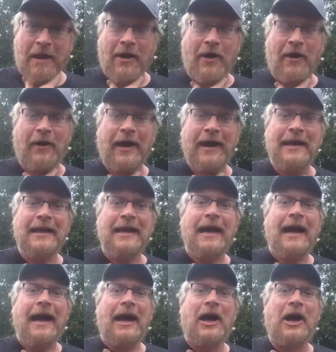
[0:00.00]
All right,
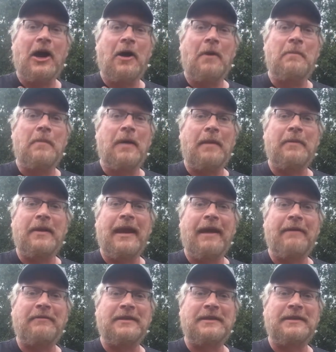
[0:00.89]
um, I'm gonna
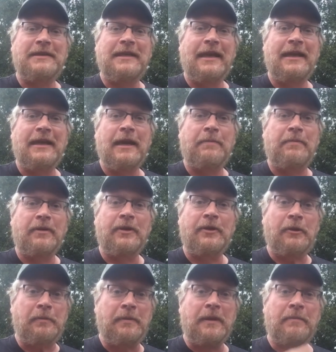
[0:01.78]
have to set it up a
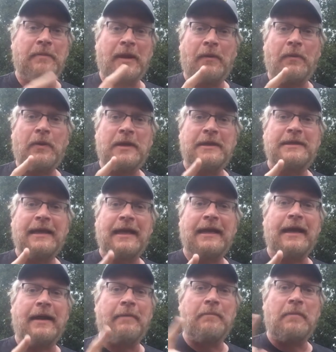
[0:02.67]
little bit, but I wanna tell
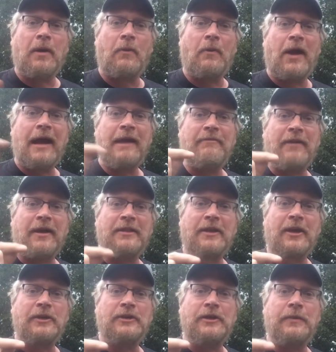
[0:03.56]
you, my wife, I
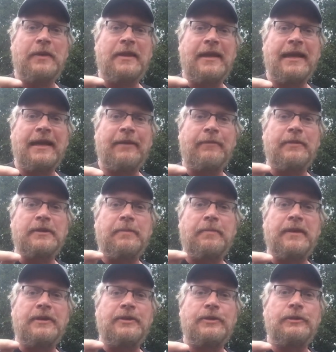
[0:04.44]
thought she would think it was a
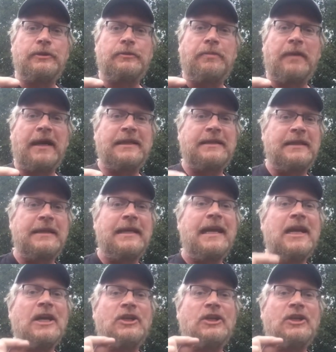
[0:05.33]
bit too spicy.